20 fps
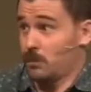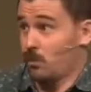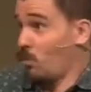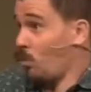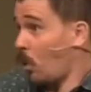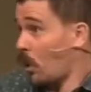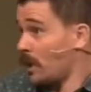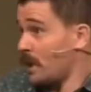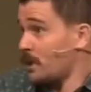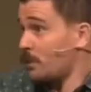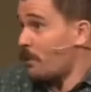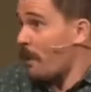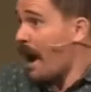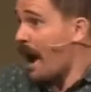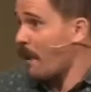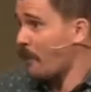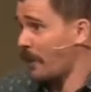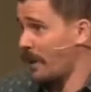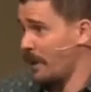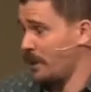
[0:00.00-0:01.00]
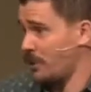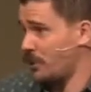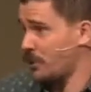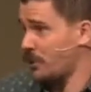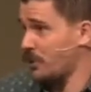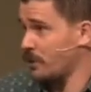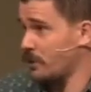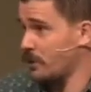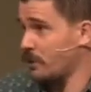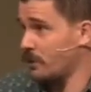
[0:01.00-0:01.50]
What is
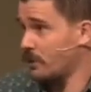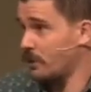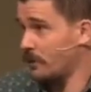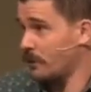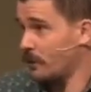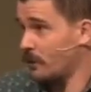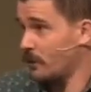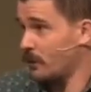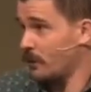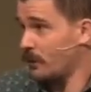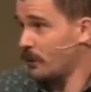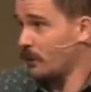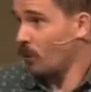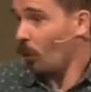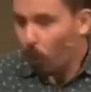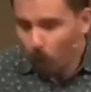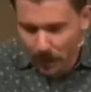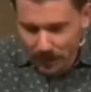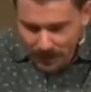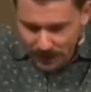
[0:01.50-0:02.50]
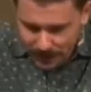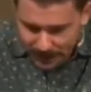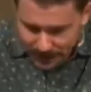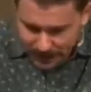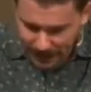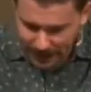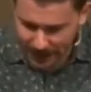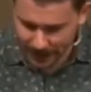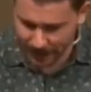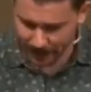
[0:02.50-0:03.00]
marriage? What is
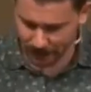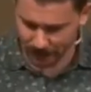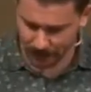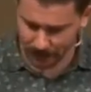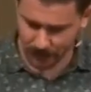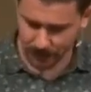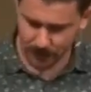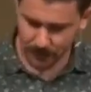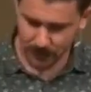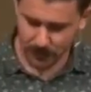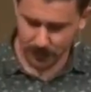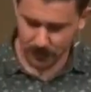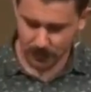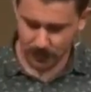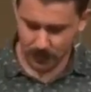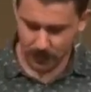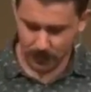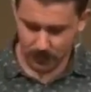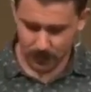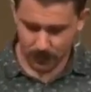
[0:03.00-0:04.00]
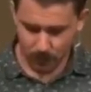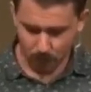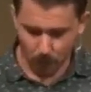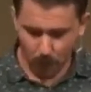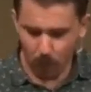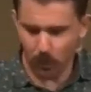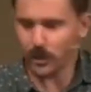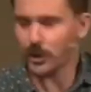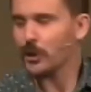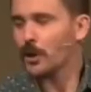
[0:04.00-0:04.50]
sin?
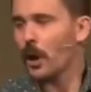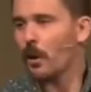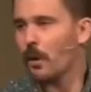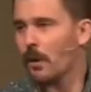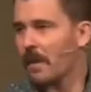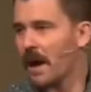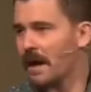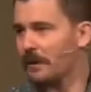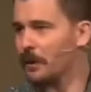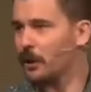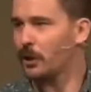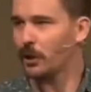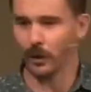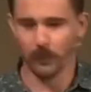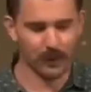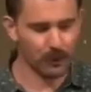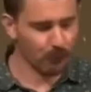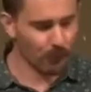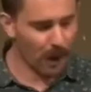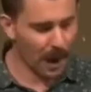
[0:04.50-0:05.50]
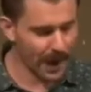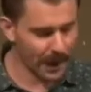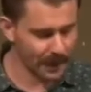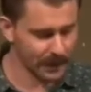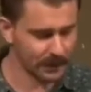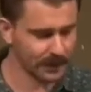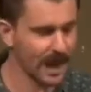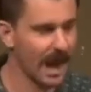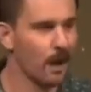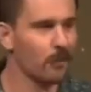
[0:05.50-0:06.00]
What would you know about the human
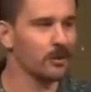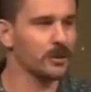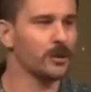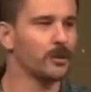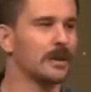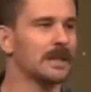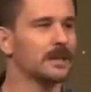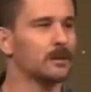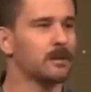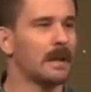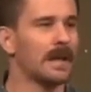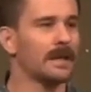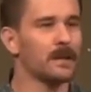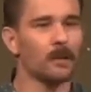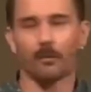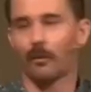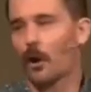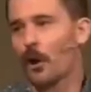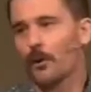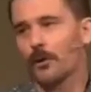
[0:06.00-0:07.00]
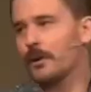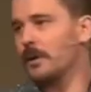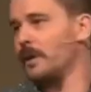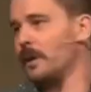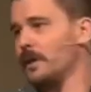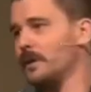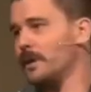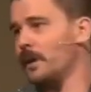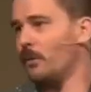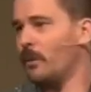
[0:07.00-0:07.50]
race? How would you explain the
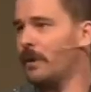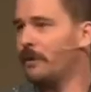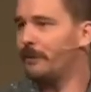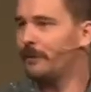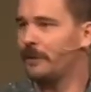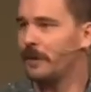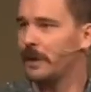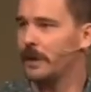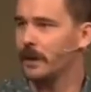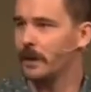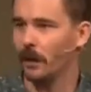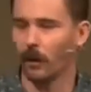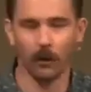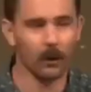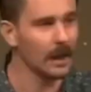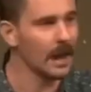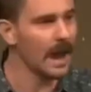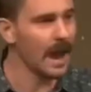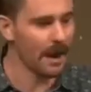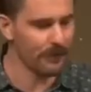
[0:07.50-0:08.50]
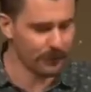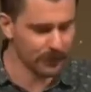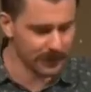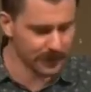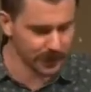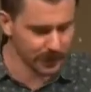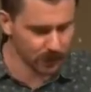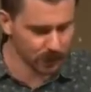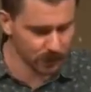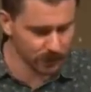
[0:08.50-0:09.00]
brokenness that we feel every
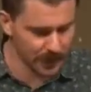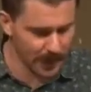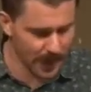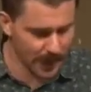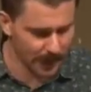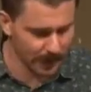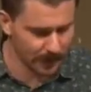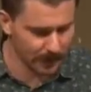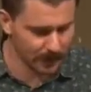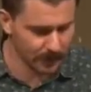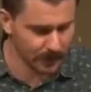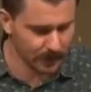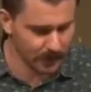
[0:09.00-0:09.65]
single day?